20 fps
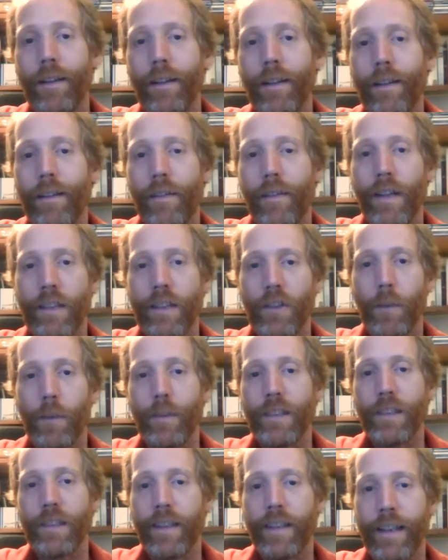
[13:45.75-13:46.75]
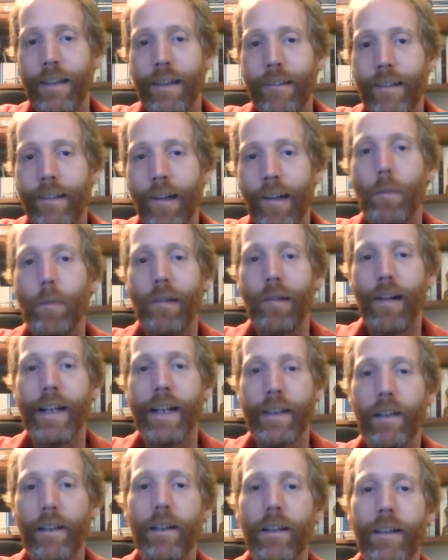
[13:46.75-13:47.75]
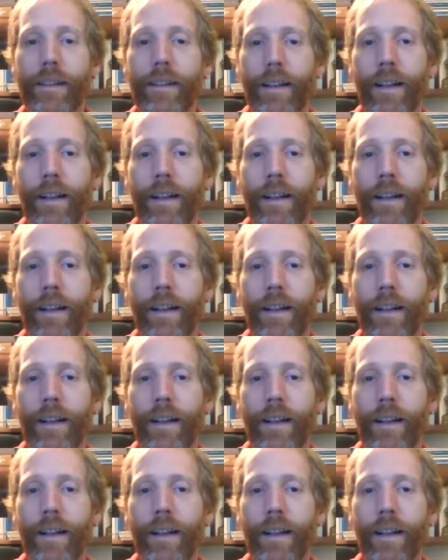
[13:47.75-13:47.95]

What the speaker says: things obviously are perennial,